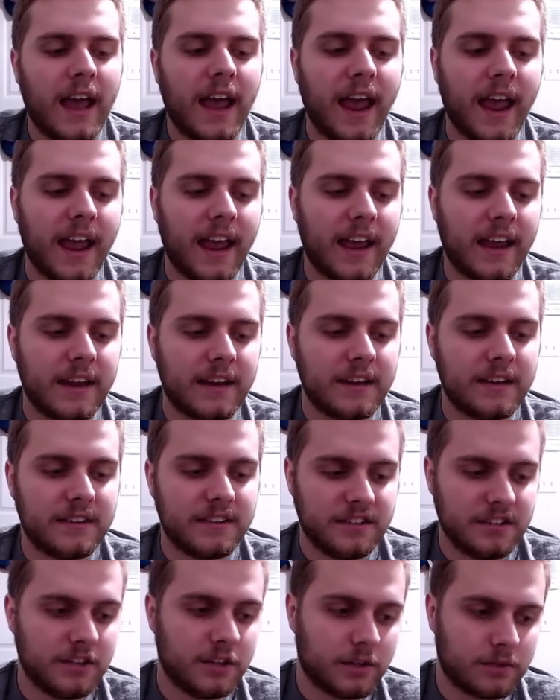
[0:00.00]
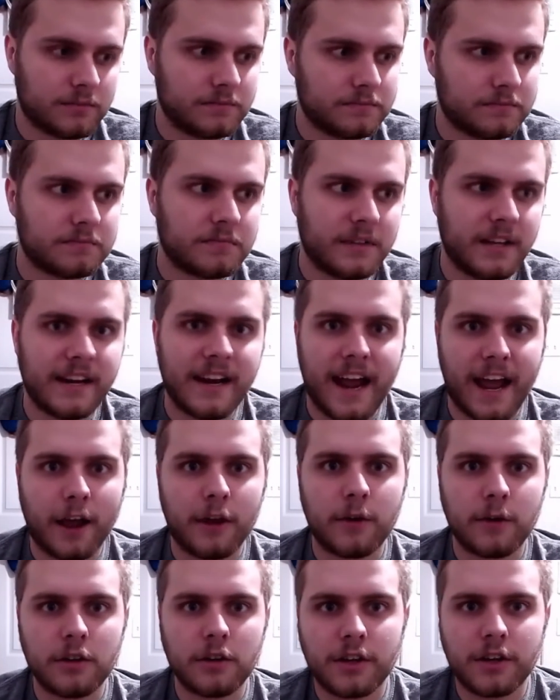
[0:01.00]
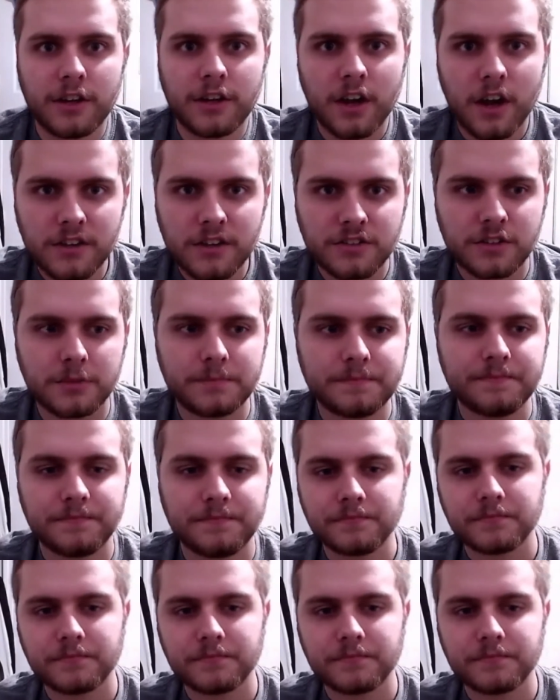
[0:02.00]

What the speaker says: and, get an accurate looking costume.